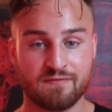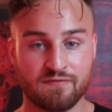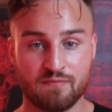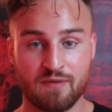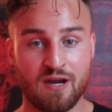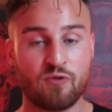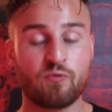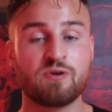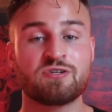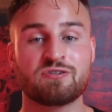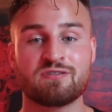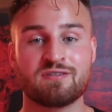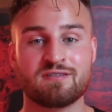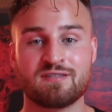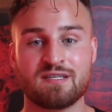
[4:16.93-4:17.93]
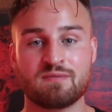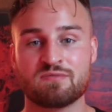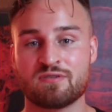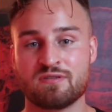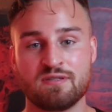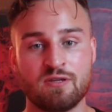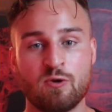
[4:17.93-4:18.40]
And from my research, it
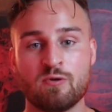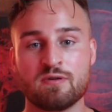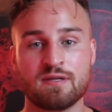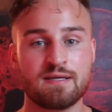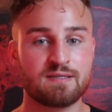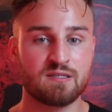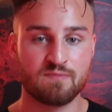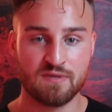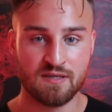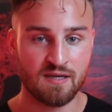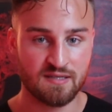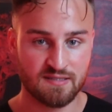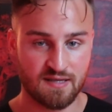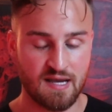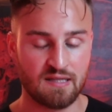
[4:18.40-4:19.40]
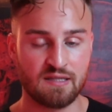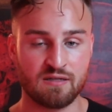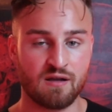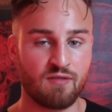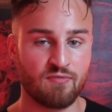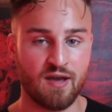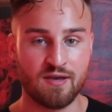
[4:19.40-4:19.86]
seems there's no need to be a
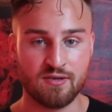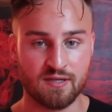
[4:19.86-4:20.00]
cycling on that.